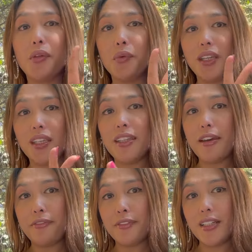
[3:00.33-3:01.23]
three
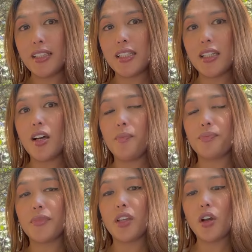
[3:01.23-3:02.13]
different
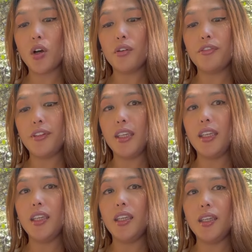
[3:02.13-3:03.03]

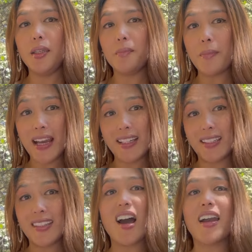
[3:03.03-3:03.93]
coffee mug
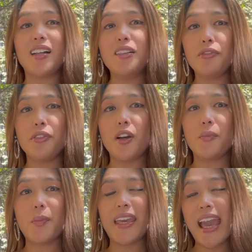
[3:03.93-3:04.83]
style
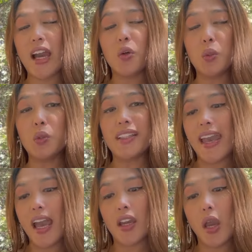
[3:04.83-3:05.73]
from
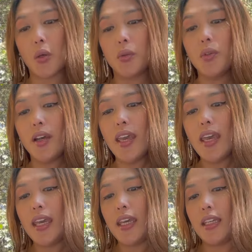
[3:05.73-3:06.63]
Koolkatkoo,
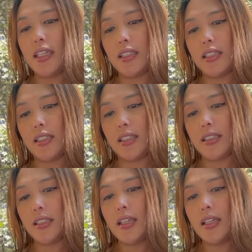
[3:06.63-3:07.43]
and it's,